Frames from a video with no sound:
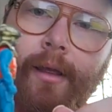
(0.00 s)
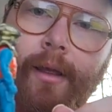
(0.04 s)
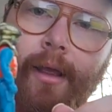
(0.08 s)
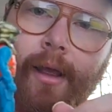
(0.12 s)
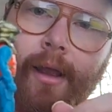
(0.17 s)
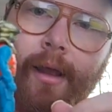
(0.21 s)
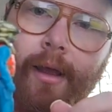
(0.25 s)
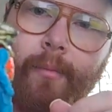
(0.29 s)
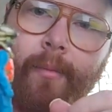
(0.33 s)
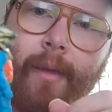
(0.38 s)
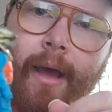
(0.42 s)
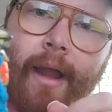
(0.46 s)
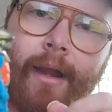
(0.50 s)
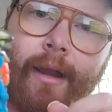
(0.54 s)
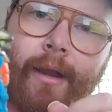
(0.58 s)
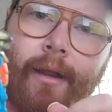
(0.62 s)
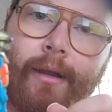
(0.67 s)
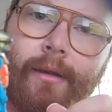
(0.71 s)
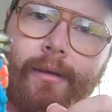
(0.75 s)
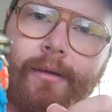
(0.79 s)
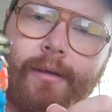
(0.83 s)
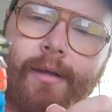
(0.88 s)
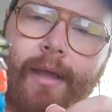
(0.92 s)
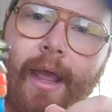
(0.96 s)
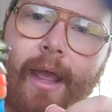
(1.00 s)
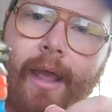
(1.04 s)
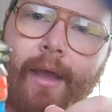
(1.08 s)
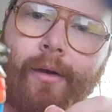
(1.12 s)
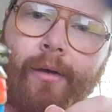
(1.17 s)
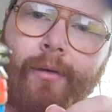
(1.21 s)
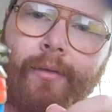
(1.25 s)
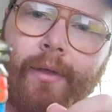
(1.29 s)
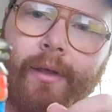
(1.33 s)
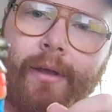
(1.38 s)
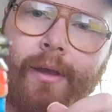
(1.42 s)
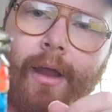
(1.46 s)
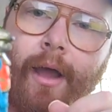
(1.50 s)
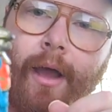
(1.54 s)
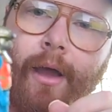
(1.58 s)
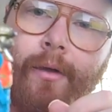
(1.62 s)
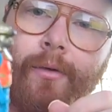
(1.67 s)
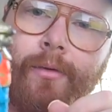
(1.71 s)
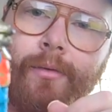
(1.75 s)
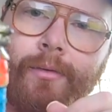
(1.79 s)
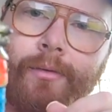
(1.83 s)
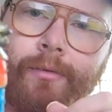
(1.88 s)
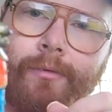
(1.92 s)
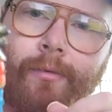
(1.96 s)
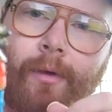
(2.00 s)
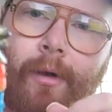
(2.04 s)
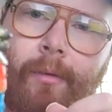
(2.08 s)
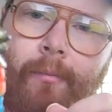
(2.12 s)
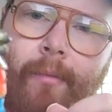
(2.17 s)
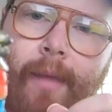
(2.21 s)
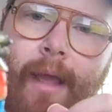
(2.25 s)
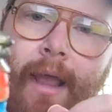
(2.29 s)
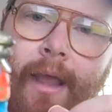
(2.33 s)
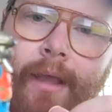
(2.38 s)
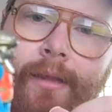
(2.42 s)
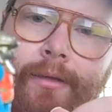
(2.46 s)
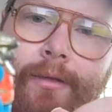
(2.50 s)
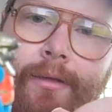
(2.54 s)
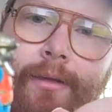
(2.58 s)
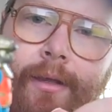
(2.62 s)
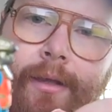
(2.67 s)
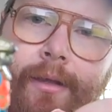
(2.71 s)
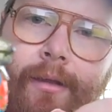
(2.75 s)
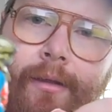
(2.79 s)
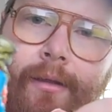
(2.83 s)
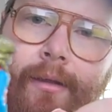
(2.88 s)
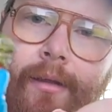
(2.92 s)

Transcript: anybody can tell that knows what mask